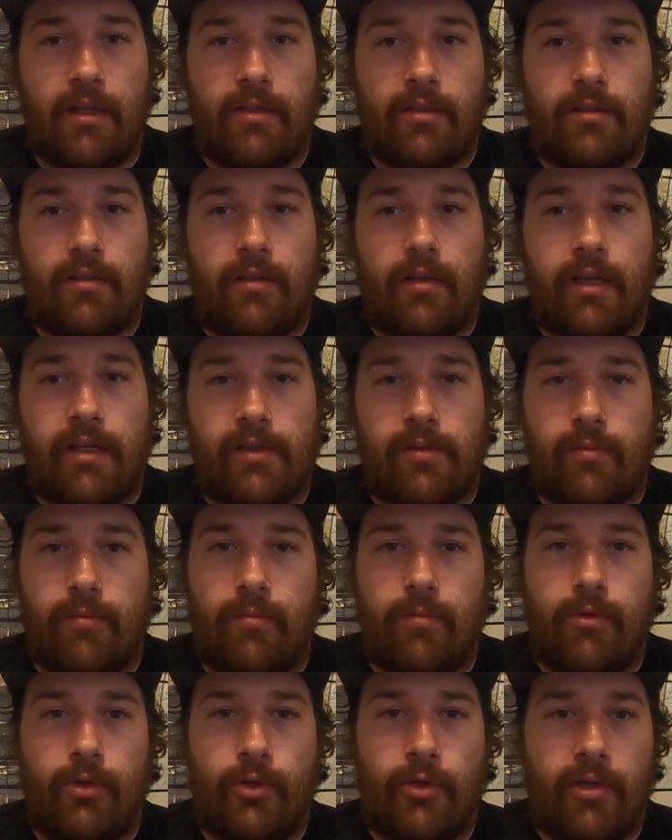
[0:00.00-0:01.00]
as
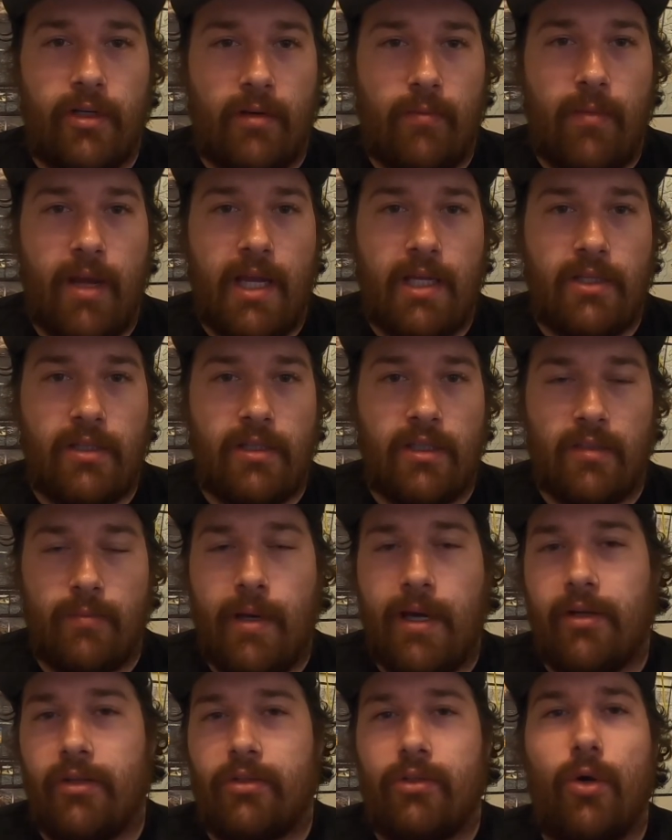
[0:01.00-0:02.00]
you could imagine, is
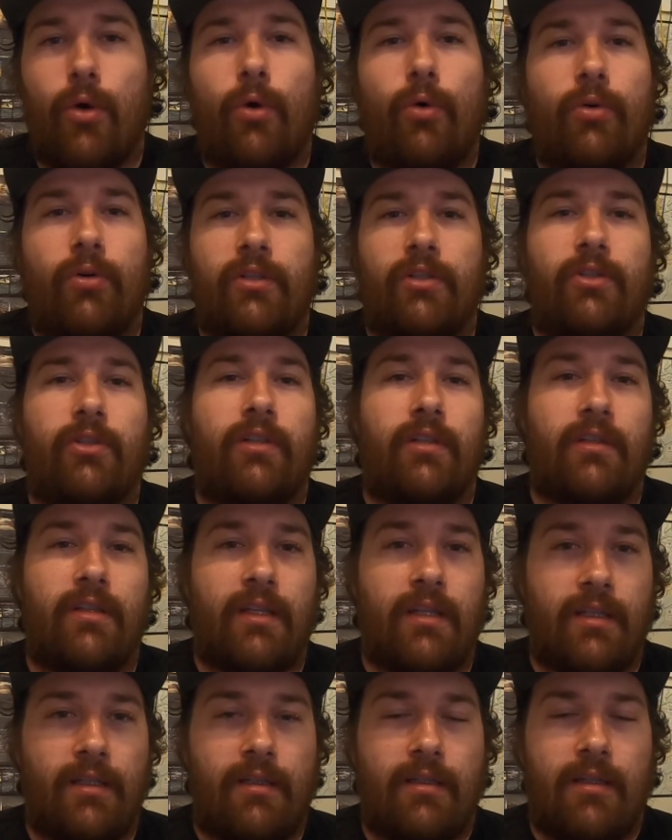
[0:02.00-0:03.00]
about as cold as you could
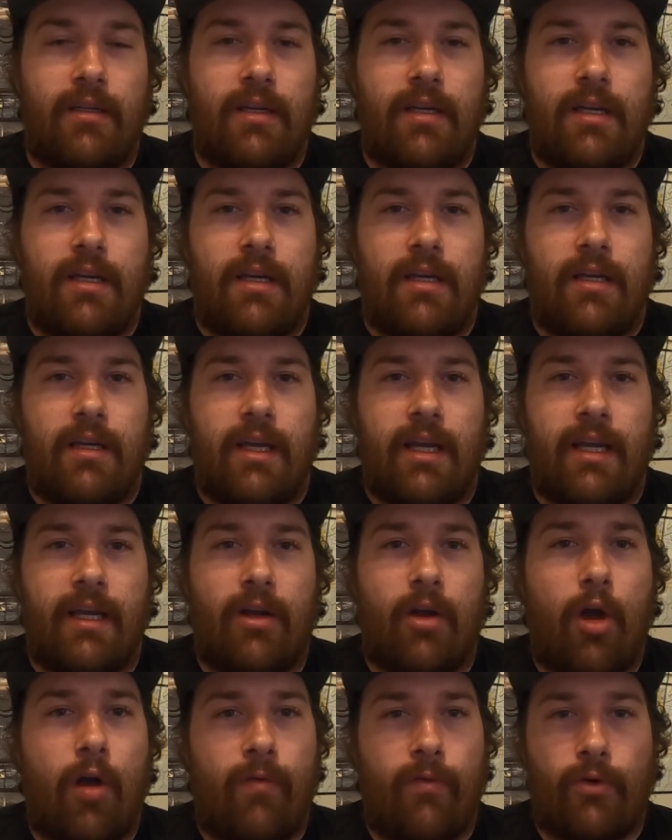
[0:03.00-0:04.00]
think. And it
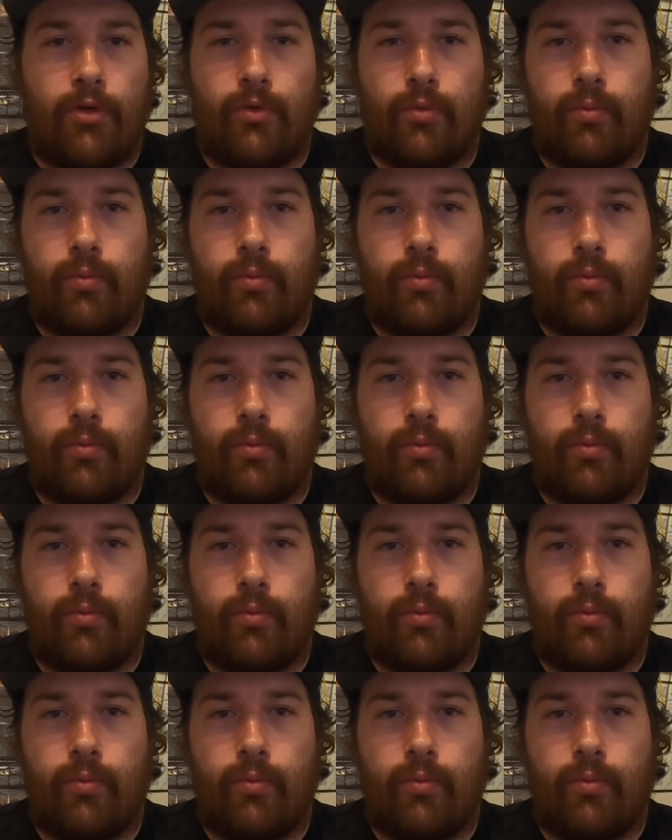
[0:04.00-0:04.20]
offers